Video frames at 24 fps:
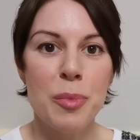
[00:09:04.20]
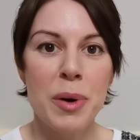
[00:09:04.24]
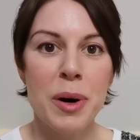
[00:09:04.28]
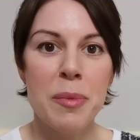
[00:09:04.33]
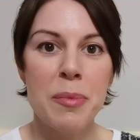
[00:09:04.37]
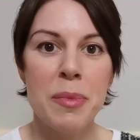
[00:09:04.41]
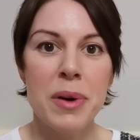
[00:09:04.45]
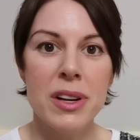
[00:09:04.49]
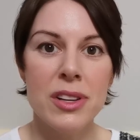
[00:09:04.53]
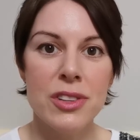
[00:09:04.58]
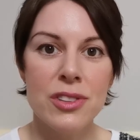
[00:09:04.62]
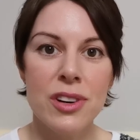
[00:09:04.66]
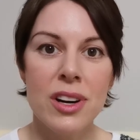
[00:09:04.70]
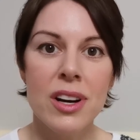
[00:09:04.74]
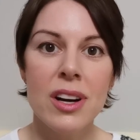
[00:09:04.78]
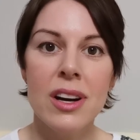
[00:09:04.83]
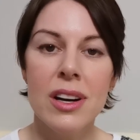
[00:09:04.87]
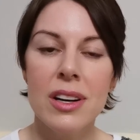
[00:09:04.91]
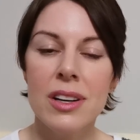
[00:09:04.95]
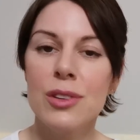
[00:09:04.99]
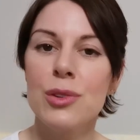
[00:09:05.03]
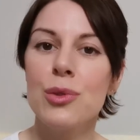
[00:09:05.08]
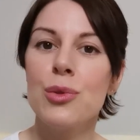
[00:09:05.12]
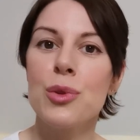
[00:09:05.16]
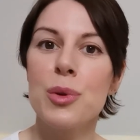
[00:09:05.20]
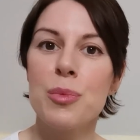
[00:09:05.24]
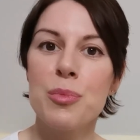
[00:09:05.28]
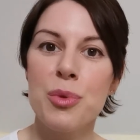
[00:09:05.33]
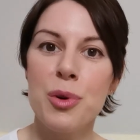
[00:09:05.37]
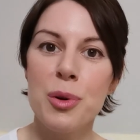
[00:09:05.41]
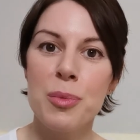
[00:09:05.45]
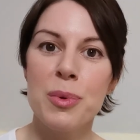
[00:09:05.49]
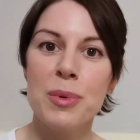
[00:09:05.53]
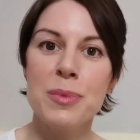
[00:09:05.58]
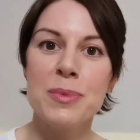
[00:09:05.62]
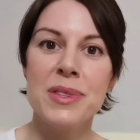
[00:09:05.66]
you about my dry eye and all the
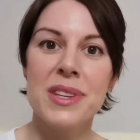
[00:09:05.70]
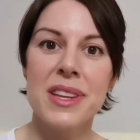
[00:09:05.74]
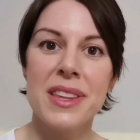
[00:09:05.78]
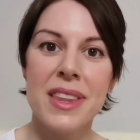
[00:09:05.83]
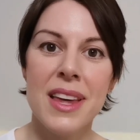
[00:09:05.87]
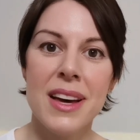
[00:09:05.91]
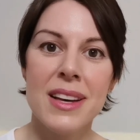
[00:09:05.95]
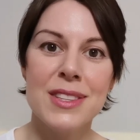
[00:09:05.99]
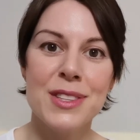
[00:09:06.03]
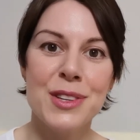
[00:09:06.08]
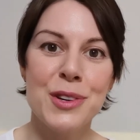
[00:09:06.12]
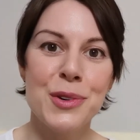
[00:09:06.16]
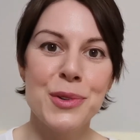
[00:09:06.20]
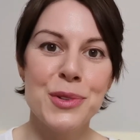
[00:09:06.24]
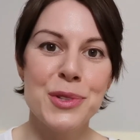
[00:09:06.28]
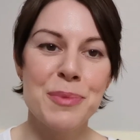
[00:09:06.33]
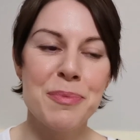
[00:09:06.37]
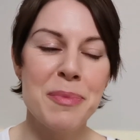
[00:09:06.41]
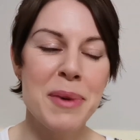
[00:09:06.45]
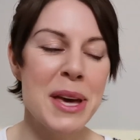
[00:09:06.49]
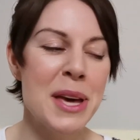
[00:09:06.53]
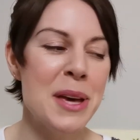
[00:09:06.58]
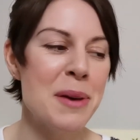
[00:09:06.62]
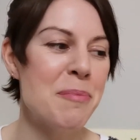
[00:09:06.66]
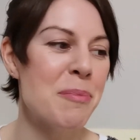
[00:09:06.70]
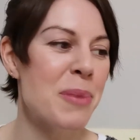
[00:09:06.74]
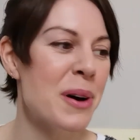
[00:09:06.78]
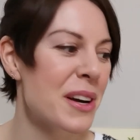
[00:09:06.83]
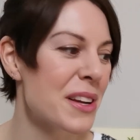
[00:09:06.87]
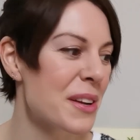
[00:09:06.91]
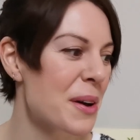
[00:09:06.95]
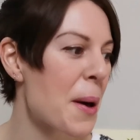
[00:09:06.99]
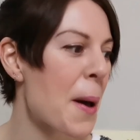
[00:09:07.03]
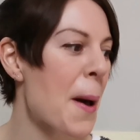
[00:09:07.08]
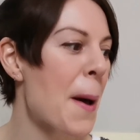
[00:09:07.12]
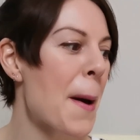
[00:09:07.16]
problems that that's caused me,
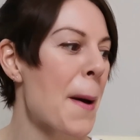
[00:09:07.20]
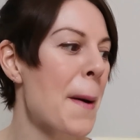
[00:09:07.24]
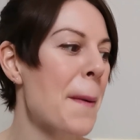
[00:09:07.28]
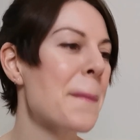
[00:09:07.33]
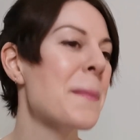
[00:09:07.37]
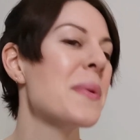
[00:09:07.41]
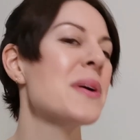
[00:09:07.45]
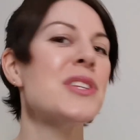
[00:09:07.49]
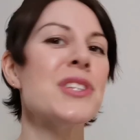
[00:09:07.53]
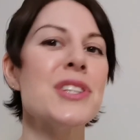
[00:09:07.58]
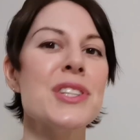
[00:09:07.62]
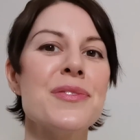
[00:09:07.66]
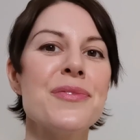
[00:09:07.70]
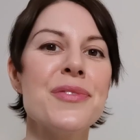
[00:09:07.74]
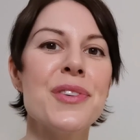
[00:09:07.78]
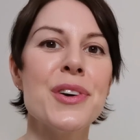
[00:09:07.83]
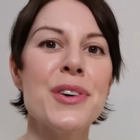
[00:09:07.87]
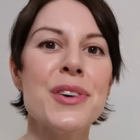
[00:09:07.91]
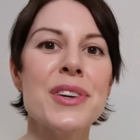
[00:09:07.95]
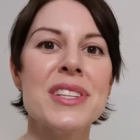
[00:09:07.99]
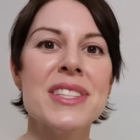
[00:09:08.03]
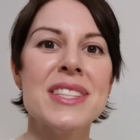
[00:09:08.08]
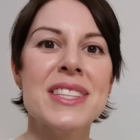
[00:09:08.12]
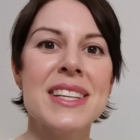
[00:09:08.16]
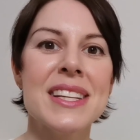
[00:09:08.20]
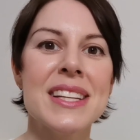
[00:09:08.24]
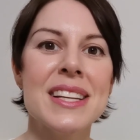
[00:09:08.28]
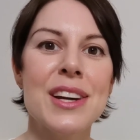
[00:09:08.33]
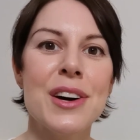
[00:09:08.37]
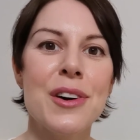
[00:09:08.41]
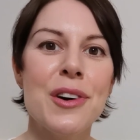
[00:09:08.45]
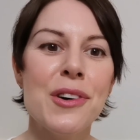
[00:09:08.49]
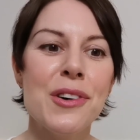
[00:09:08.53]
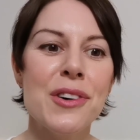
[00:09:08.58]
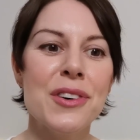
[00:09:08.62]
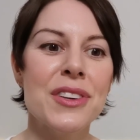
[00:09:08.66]
but we're just focusing
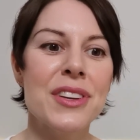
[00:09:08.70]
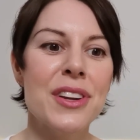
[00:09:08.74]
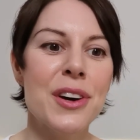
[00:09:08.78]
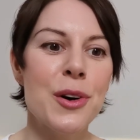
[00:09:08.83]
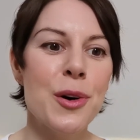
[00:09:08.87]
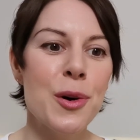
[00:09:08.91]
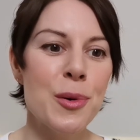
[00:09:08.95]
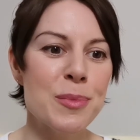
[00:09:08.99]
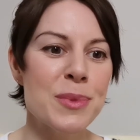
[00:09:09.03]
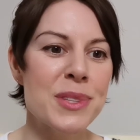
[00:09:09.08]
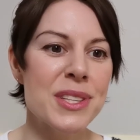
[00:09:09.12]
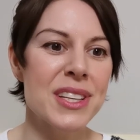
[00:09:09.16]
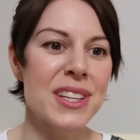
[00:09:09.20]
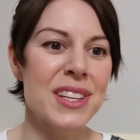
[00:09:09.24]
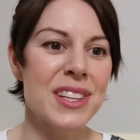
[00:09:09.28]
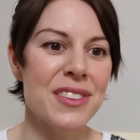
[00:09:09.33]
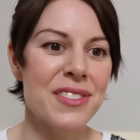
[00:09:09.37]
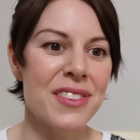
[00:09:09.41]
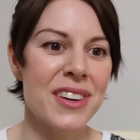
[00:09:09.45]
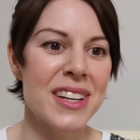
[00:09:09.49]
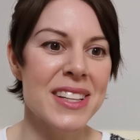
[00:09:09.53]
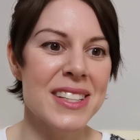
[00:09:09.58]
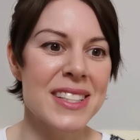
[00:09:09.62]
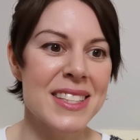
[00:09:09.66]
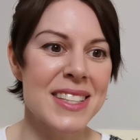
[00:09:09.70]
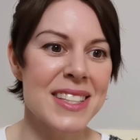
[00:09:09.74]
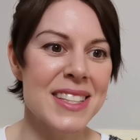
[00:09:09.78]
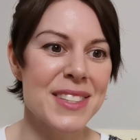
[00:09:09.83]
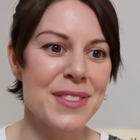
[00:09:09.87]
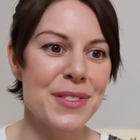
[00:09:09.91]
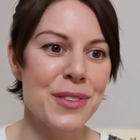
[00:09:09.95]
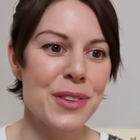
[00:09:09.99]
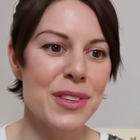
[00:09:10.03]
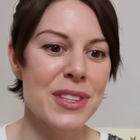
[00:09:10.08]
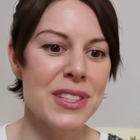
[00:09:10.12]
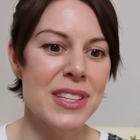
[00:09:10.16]
on optic
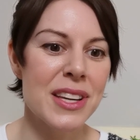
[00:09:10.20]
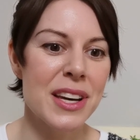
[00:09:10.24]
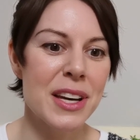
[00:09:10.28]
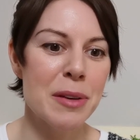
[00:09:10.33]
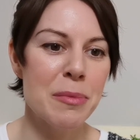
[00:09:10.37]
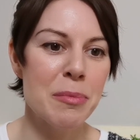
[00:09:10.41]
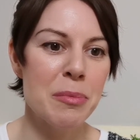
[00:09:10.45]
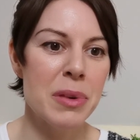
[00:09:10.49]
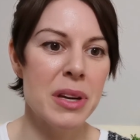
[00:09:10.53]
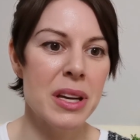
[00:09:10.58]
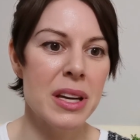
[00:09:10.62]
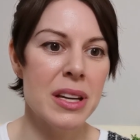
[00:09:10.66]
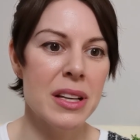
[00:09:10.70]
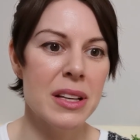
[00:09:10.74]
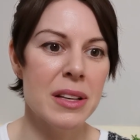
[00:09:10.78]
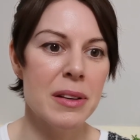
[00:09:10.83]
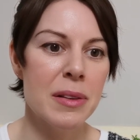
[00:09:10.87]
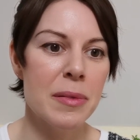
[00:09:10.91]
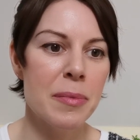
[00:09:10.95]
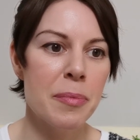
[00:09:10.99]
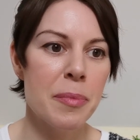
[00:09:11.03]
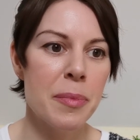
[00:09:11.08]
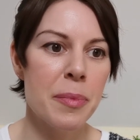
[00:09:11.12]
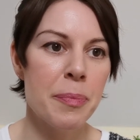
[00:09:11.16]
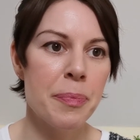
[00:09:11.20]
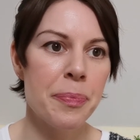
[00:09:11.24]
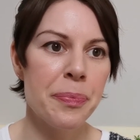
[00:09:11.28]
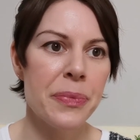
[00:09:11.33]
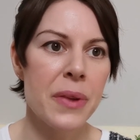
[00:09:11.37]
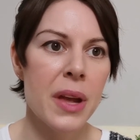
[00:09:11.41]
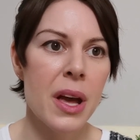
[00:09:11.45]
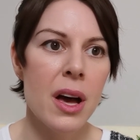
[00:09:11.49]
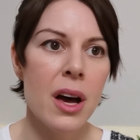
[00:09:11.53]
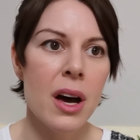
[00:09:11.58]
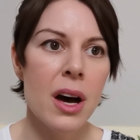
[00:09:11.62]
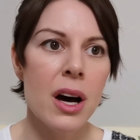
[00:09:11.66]
neuritis for the time being.
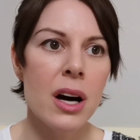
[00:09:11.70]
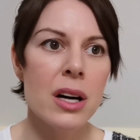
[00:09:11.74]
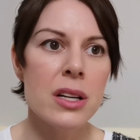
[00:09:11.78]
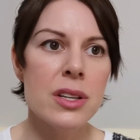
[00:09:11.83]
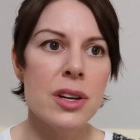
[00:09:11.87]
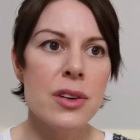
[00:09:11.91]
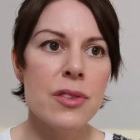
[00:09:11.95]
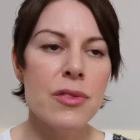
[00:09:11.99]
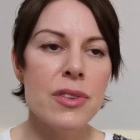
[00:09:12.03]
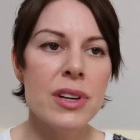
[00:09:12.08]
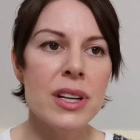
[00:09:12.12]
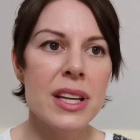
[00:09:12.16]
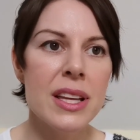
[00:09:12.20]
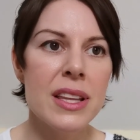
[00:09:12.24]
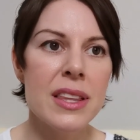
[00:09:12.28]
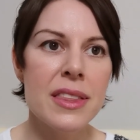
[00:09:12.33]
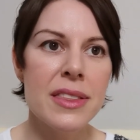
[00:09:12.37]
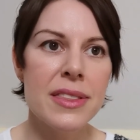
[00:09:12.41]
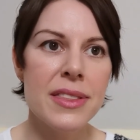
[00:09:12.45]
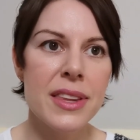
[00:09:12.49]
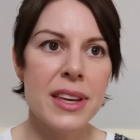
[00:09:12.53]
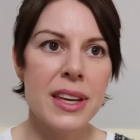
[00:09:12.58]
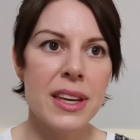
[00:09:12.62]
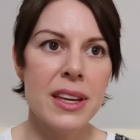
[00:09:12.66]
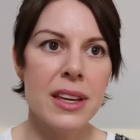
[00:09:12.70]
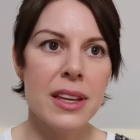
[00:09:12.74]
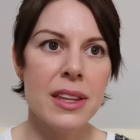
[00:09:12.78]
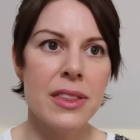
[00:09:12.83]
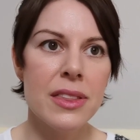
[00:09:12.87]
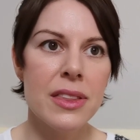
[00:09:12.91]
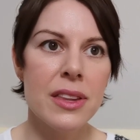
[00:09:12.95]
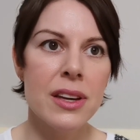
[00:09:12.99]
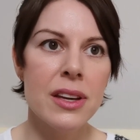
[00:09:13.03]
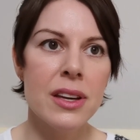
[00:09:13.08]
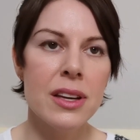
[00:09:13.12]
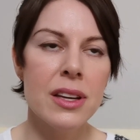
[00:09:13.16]
I don't really think
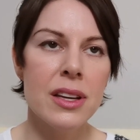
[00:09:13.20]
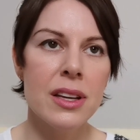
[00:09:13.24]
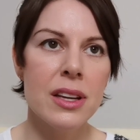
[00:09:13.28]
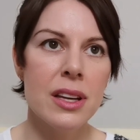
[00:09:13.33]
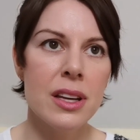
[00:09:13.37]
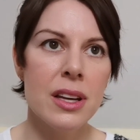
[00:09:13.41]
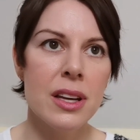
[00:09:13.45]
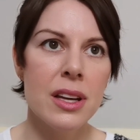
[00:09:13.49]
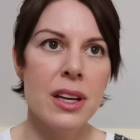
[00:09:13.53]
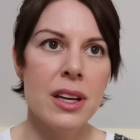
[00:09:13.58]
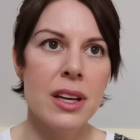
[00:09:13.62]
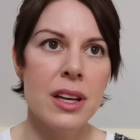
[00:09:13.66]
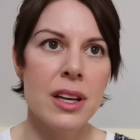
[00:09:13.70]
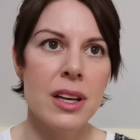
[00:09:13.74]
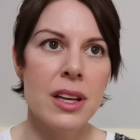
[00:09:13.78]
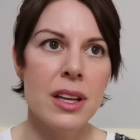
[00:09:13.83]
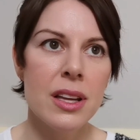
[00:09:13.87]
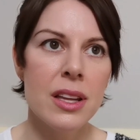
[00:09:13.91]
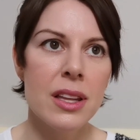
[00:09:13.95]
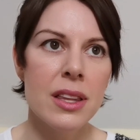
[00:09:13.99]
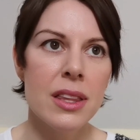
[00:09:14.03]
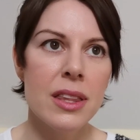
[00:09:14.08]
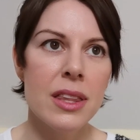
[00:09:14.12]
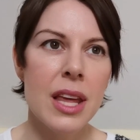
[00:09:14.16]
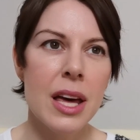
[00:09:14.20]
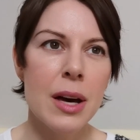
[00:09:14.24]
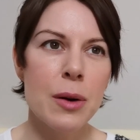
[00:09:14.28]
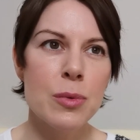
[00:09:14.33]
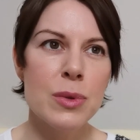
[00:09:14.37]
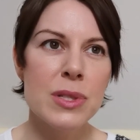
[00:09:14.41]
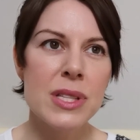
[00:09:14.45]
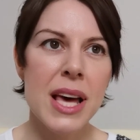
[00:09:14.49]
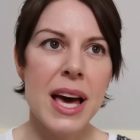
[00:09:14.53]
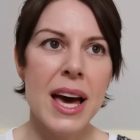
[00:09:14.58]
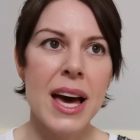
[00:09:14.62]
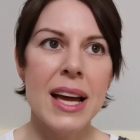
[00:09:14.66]
that there
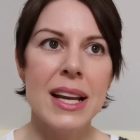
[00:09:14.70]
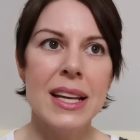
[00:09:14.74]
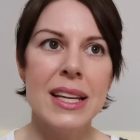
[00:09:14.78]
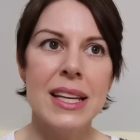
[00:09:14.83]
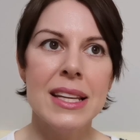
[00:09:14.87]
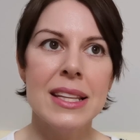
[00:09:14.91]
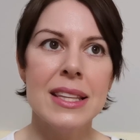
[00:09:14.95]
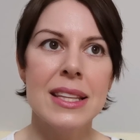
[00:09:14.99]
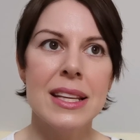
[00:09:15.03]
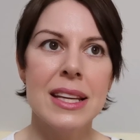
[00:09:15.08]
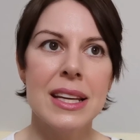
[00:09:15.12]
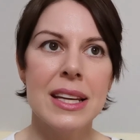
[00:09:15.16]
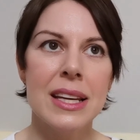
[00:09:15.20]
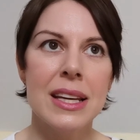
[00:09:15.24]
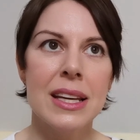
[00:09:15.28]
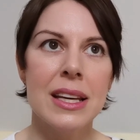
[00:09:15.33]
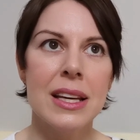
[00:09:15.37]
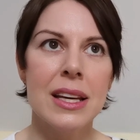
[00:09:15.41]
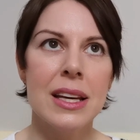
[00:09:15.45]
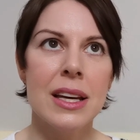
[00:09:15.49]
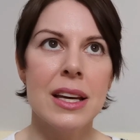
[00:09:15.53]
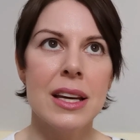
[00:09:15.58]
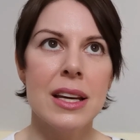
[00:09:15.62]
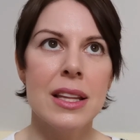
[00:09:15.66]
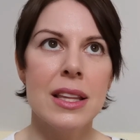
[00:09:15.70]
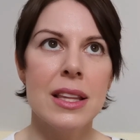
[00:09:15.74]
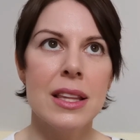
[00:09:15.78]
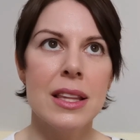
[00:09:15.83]
was anything